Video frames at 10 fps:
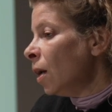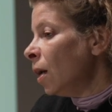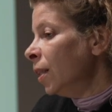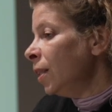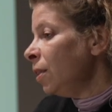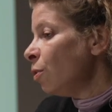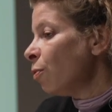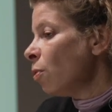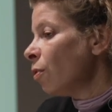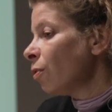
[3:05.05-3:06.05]
And in the
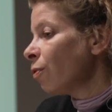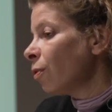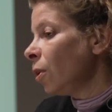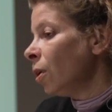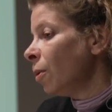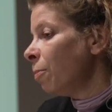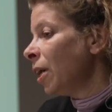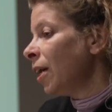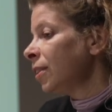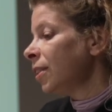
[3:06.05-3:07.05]
fourth
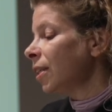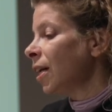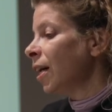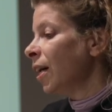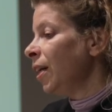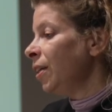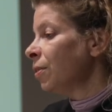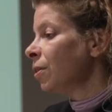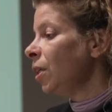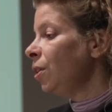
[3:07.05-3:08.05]
part, I
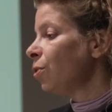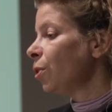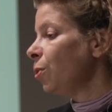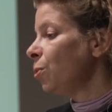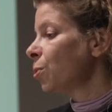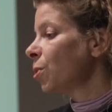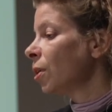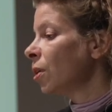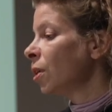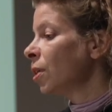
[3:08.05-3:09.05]
introduced
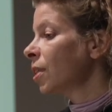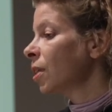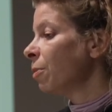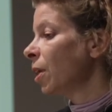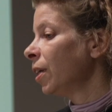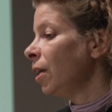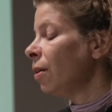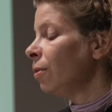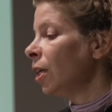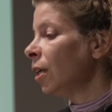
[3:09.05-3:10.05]
some
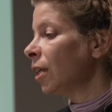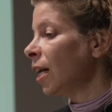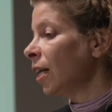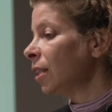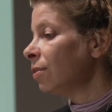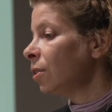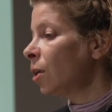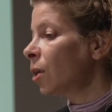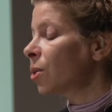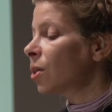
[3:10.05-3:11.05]
Hungarian
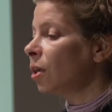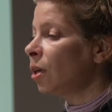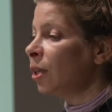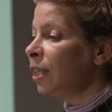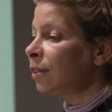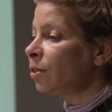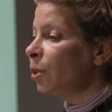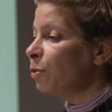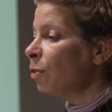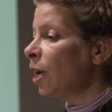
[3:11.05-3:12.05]
artworks that
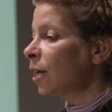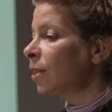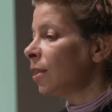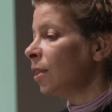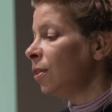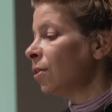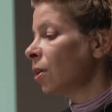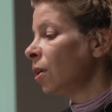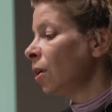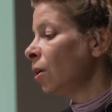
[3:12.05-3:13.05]
reflected
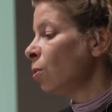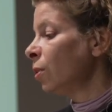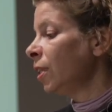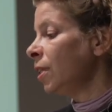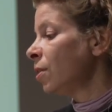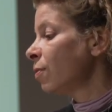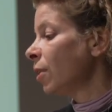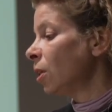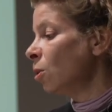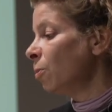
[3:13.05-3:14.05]
on these
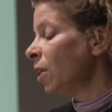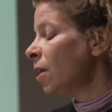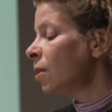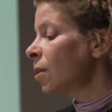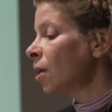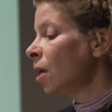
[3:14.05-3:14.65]
phenomena.